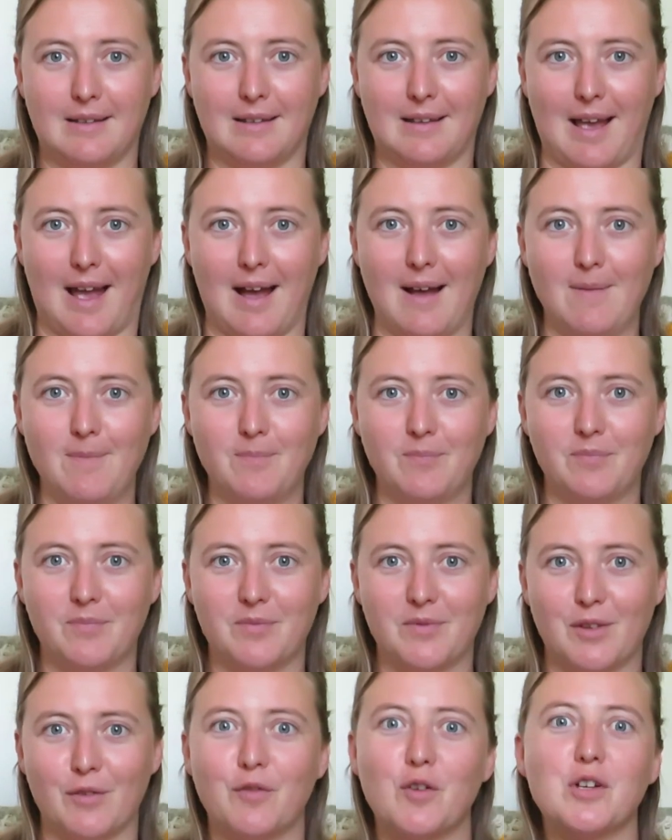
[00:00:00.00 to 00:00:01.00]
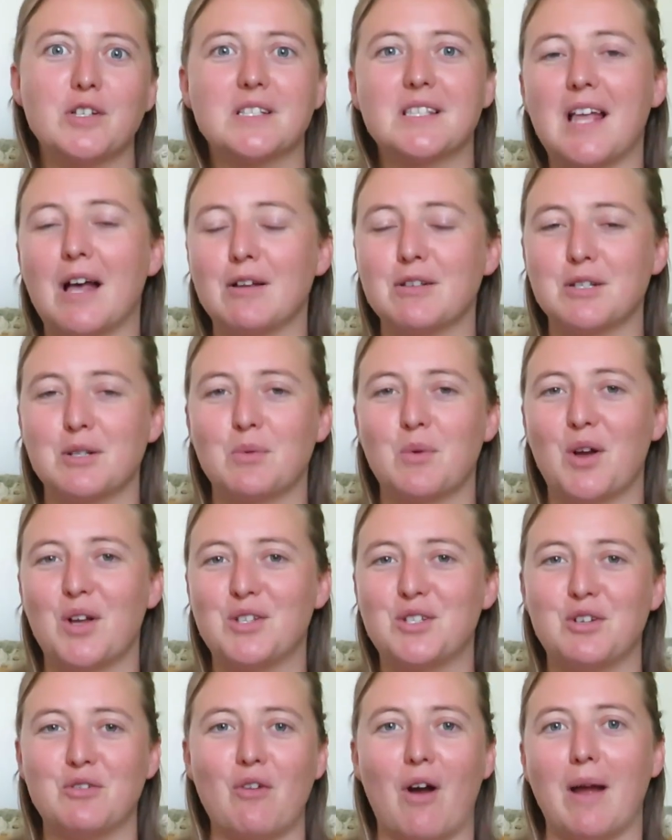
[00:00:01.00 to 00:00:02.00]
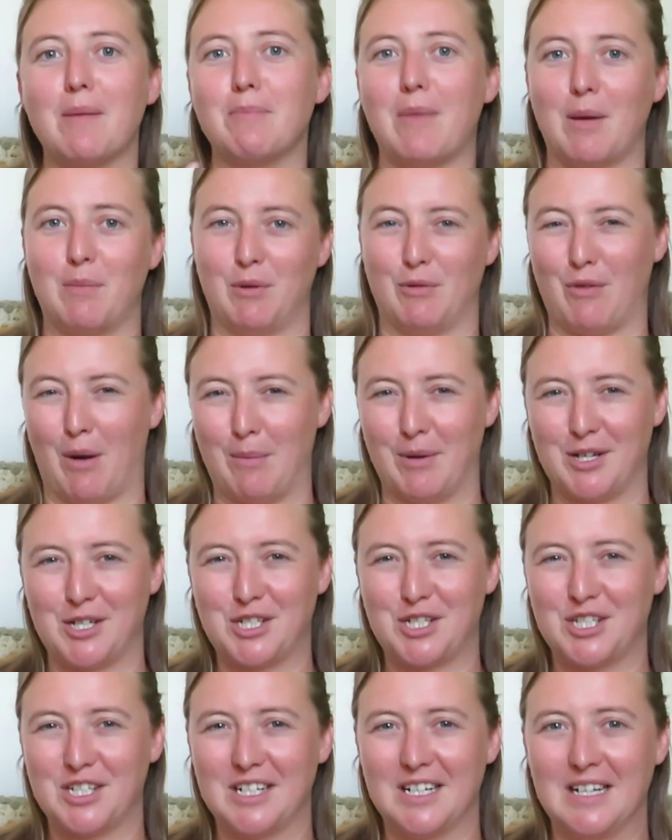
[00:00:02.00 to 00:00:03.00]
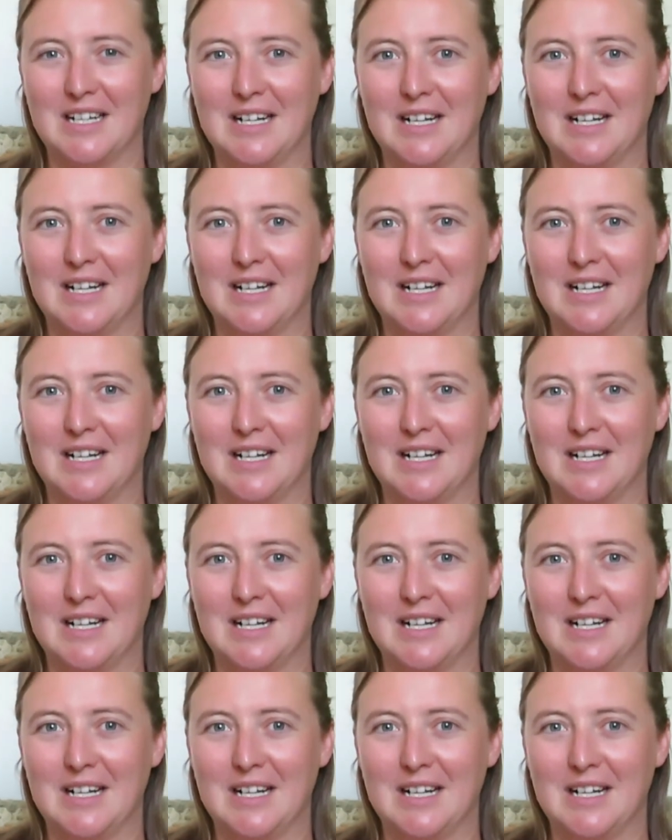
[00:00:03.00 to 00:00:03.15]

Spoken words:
Yeah, the first 1,000 words you write might be rubbish.